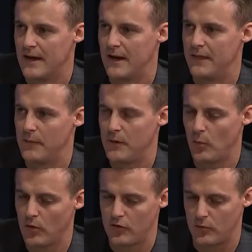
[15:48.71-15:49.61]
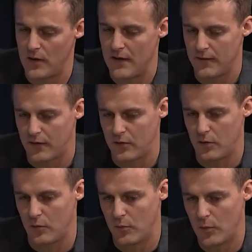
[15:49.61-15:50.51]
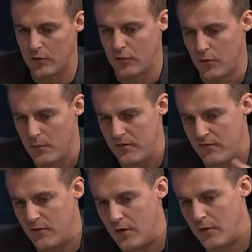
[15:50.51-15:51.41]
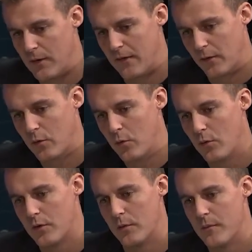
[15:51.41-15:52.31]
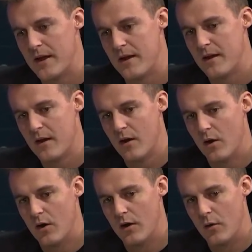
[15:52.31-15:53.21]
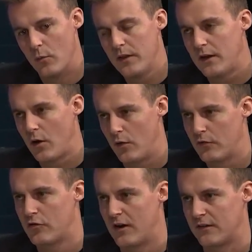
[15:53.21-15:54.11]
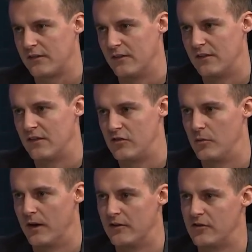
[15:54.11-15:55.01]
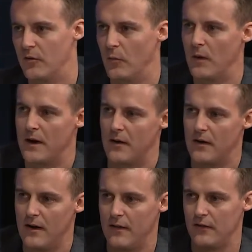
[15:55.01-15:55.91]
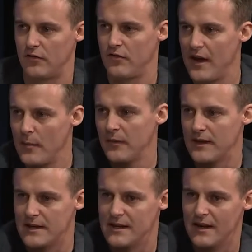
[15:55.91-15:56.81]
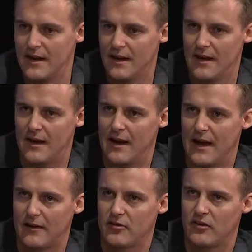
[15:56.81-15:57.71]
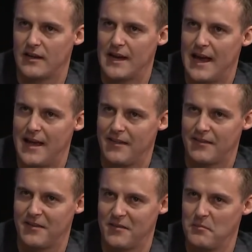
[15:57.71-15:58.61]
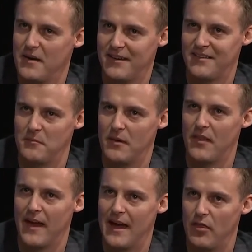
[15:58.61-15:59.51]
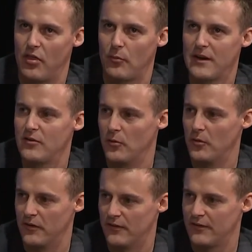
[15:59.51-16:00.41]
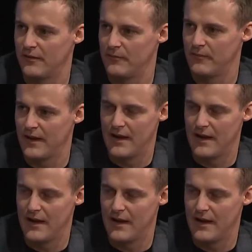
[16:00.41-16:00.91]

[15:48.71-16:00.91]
And then we walked around the, we walked a bit further around the corner and we met a really contrasting situation where this family actually, this, this amazing mother had three daughters